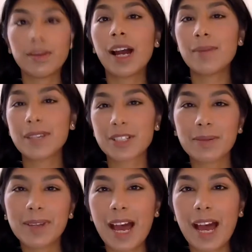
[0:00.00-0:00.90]
I'm
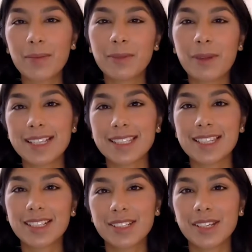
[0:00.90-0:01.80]
extremely happy with my
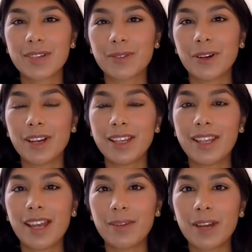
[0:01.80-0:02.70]
decision to enroll in the
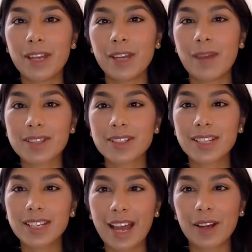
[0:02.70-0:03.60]
NYU Master's
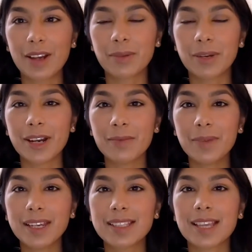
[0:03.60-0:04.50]
in Accounting program
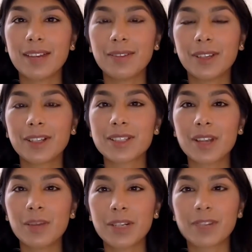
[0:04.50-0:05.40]
because I have learned
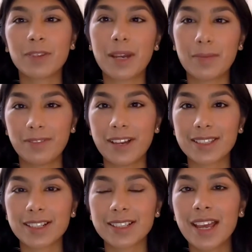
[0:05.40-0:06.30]
so much from my
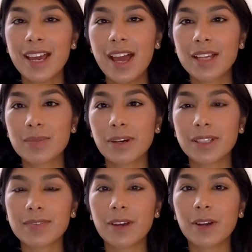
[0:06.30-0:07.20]
professors as well
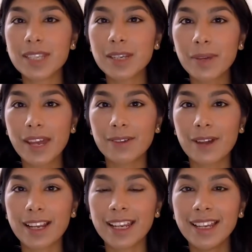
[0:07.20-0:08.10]
as felt CPA
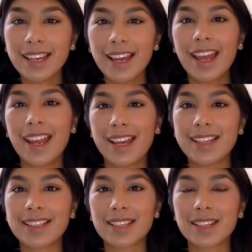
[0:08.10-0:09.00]
ready
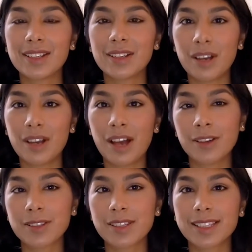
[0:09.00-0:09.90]
and
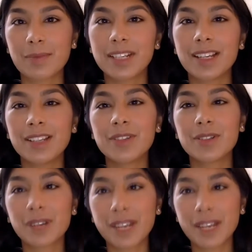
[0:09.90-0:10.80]
also accepted a
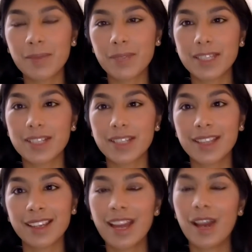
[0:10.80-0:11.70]
dream
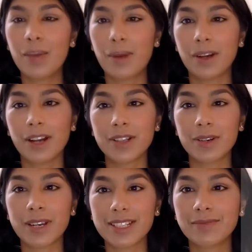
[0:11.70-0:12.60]
position upon
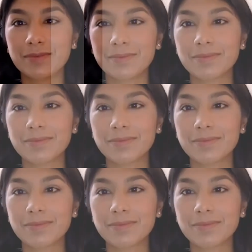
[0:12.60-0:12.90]
graduation.